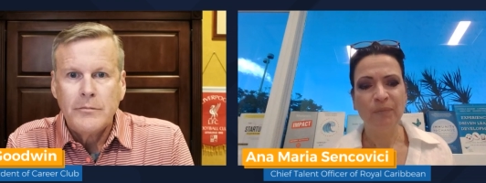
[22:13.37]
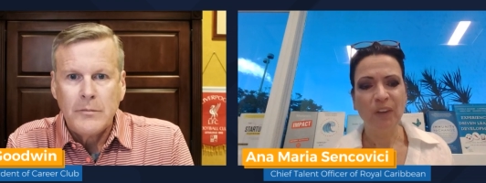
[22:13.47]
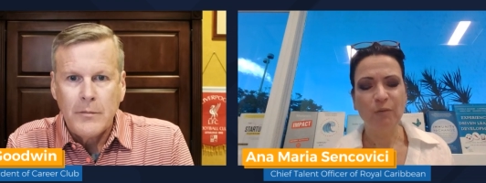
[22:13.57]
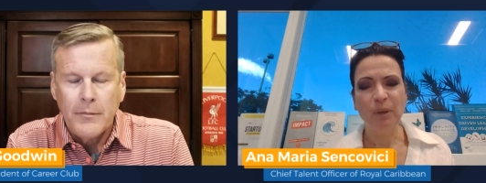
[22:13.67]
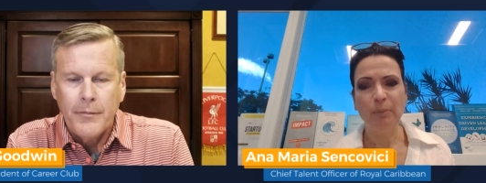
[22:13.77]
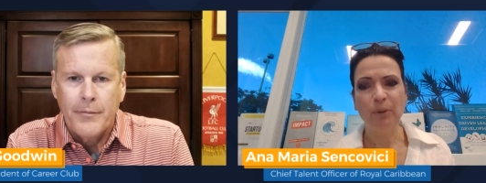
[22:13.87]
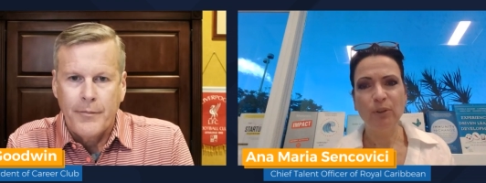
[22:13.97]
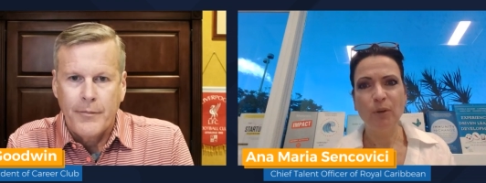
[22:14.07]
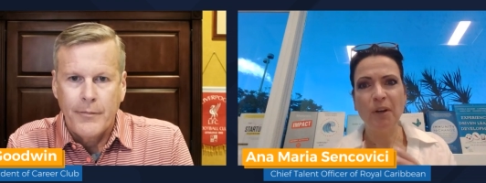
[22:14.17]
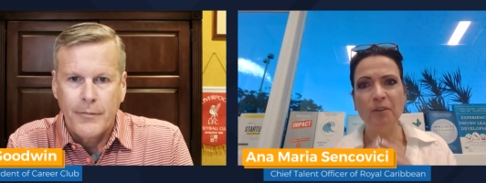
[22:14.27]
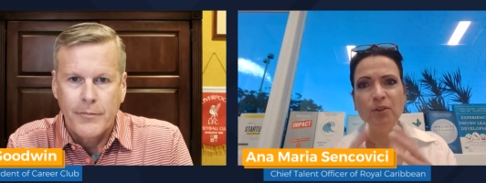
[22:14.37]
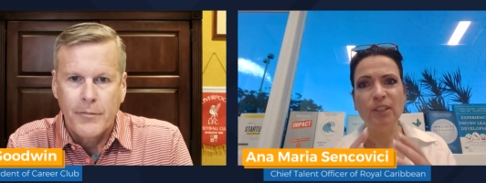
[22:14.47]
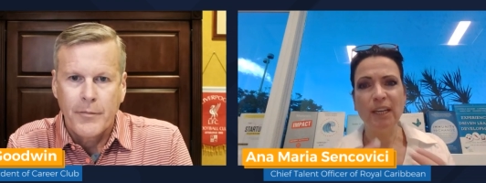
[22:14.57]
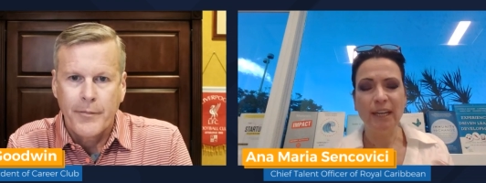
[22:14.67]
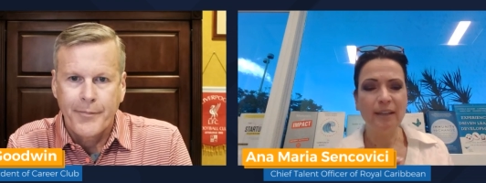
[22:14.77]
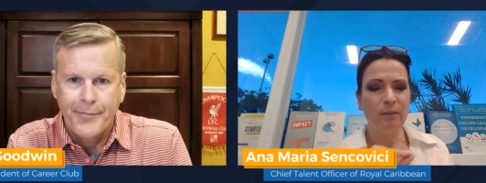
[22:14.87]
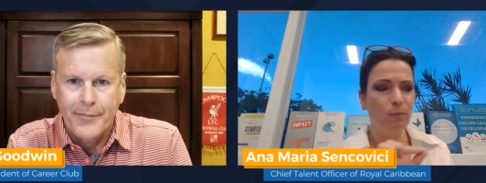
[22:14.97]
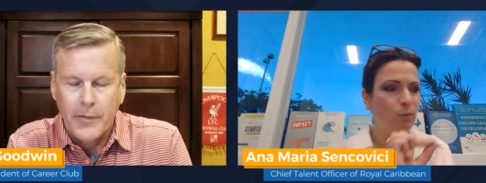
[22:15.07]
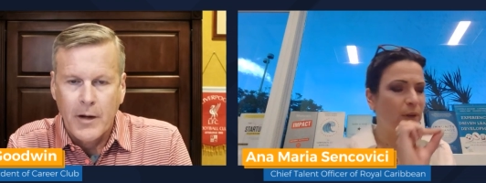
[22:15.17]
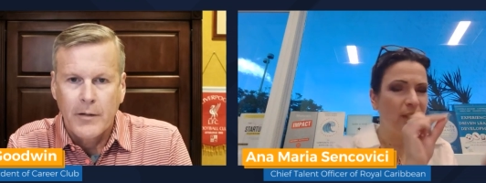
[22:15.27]
Speaker 1: if people don't understand
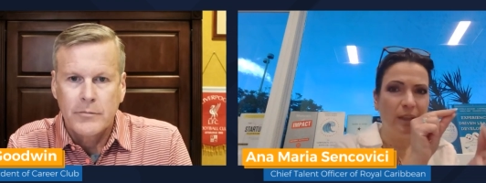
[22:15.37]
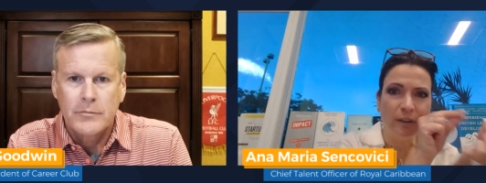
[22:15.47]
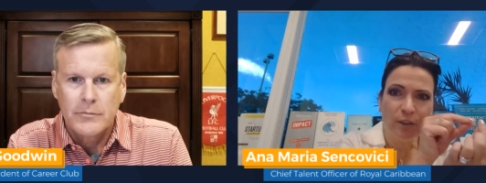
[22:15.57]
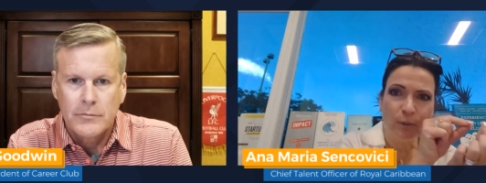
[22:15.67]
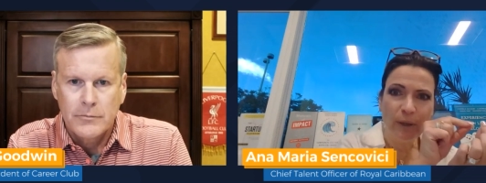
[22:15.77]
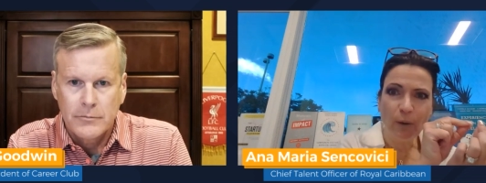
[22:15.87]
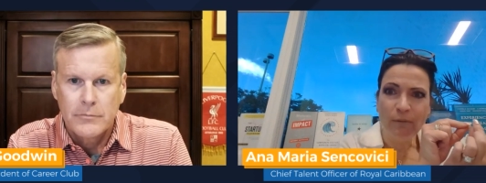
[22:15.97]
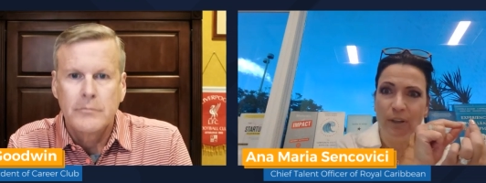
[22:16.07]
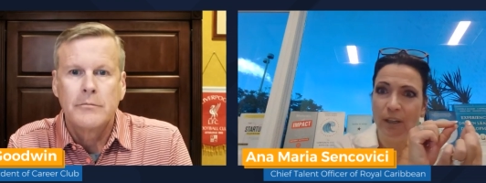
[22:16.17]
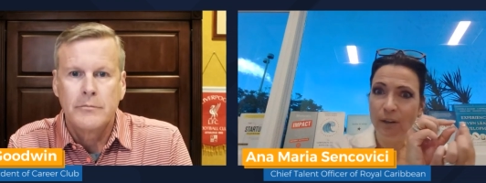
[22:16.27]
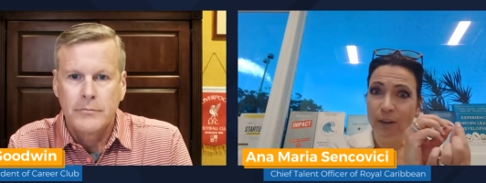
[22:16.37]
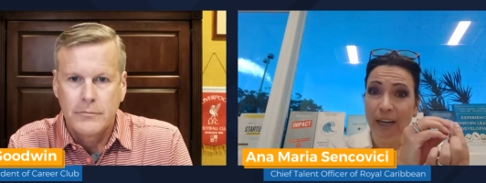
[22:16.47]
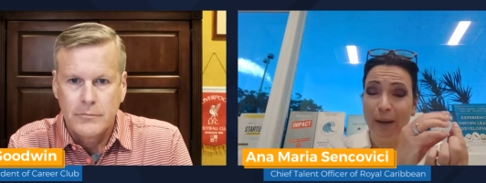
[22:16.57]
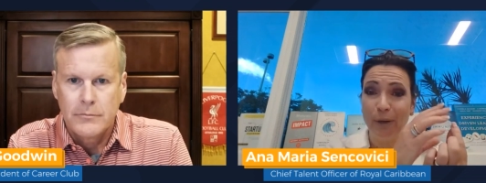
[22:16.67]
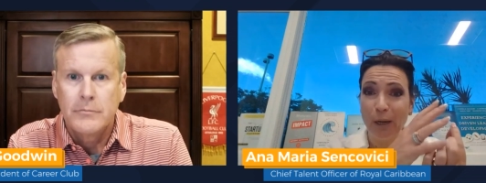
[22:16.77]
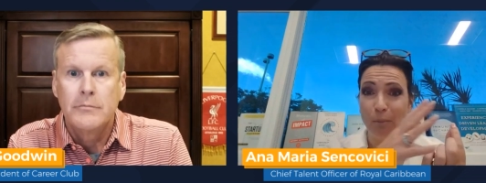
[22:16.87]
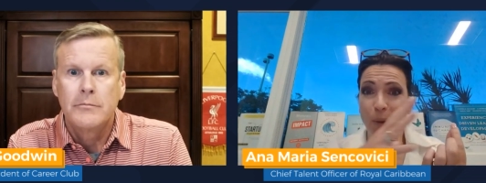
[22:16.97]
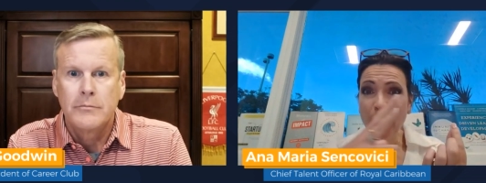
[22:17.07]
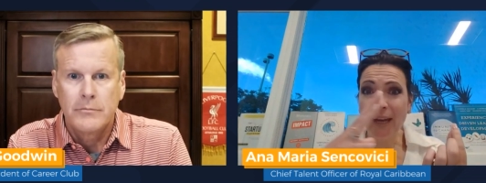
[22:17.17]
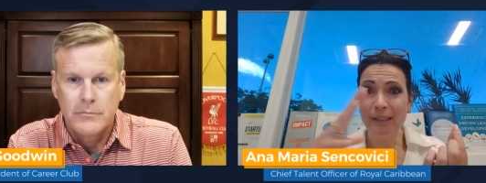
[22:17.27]
what they're doing over here and how it
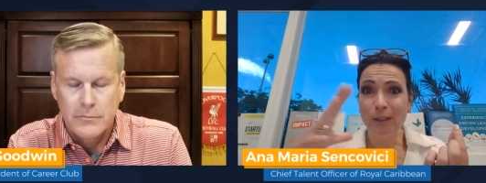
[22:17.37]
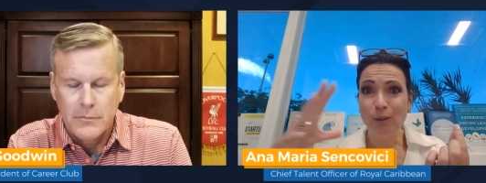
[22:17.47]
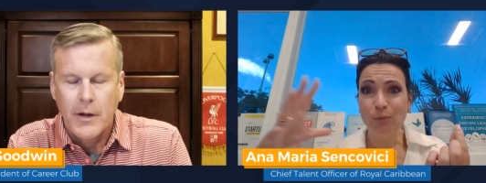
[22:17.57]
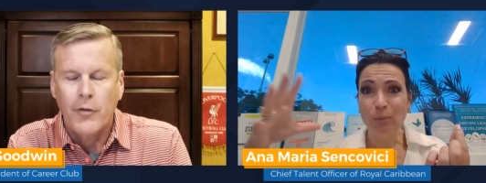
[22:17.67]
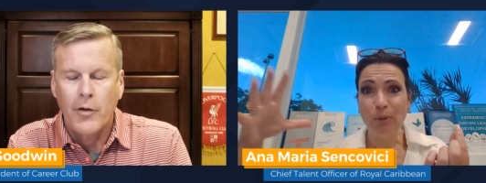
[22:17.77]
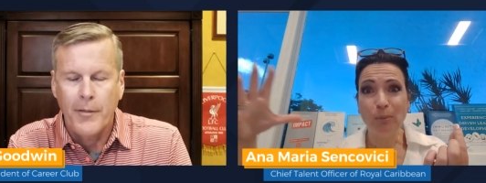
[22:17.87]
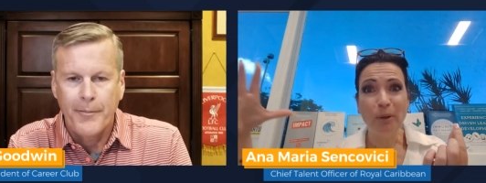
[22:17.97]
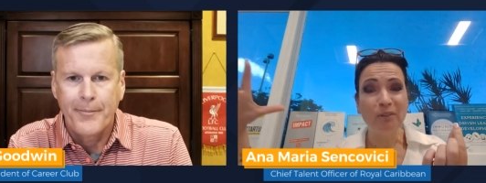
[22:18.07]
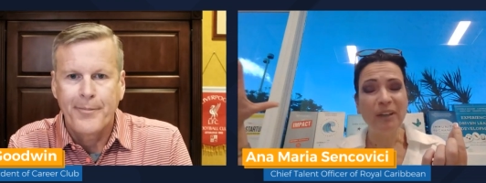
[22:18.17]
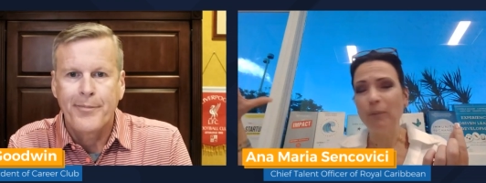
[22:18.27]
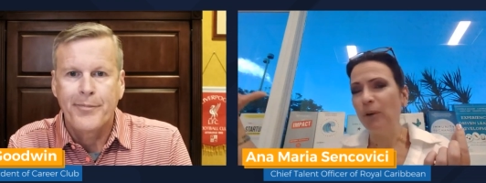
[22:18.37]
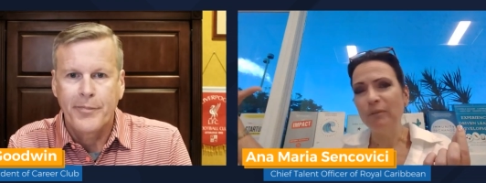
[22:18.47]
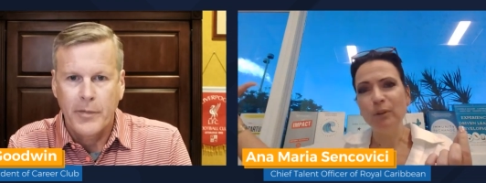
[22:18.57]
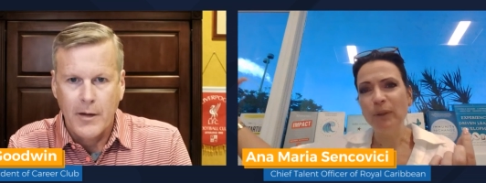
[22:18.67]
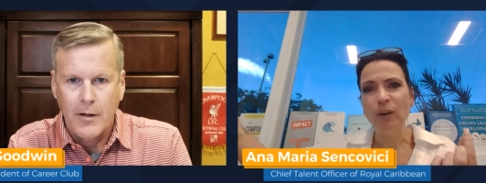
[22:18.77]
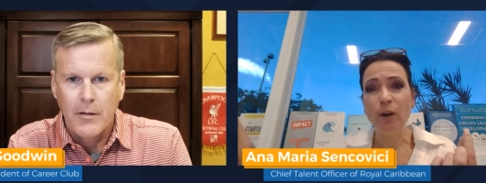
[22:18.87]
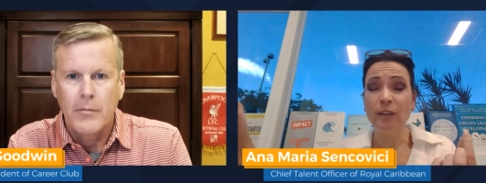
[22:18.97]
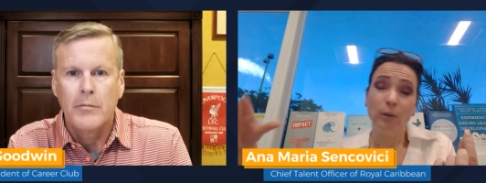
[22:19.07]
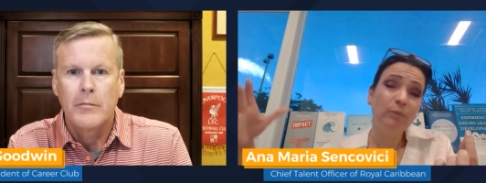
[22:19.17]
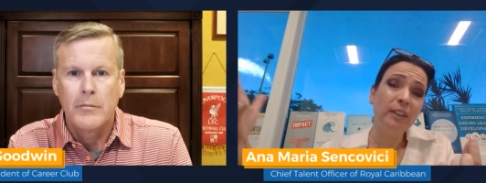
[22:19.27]
impacts and a ripple, butterfly, whatever you want to
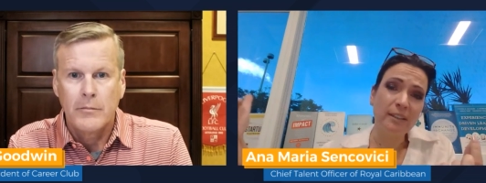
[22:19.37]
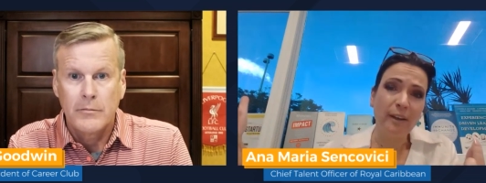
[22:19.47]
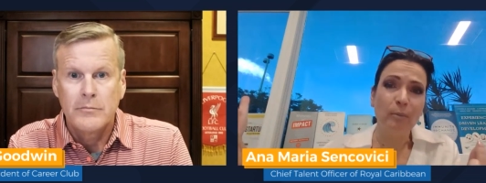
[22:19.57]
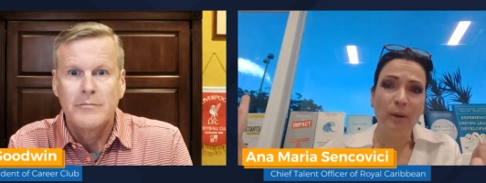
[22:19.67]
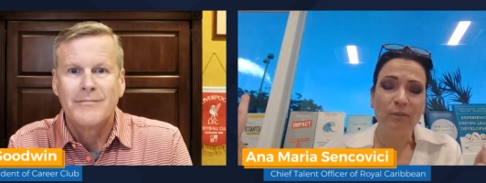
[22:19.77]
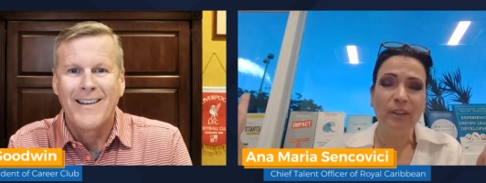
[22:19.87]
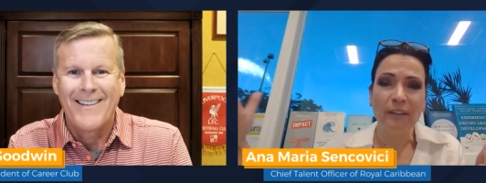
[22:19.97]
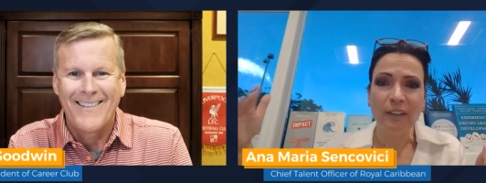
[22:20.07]
call it, hopefully it's not a butterfly.